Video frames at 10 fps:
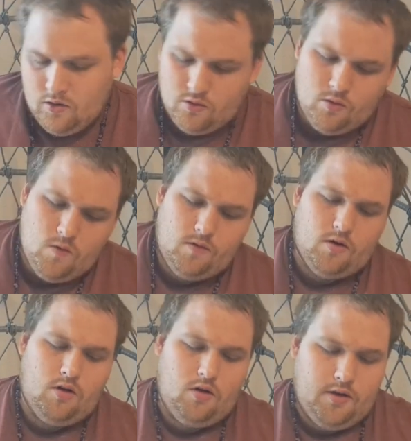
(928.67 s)
So
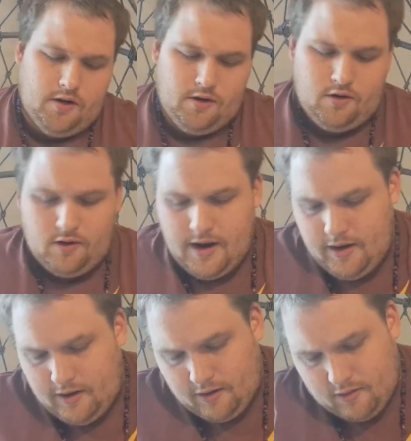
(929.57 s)
overall, your
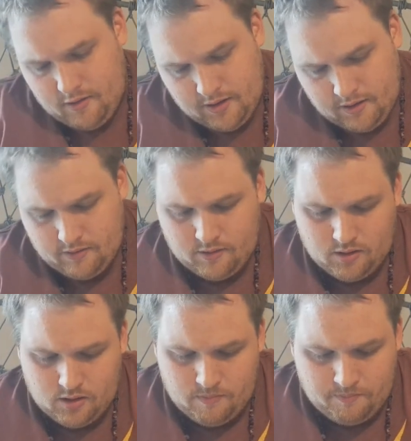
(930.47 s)
grade here is
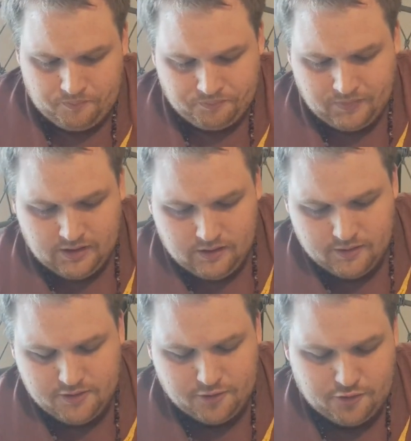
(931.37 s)

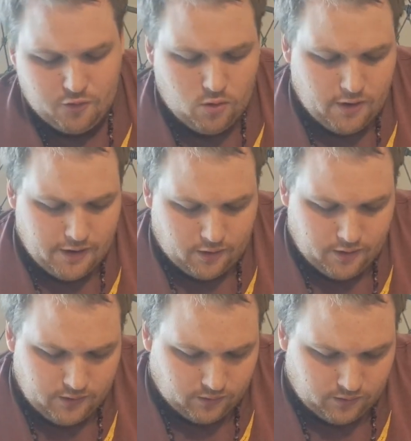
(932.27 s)
your score here
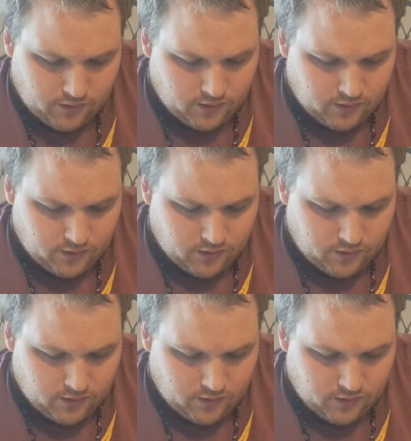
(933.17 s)
is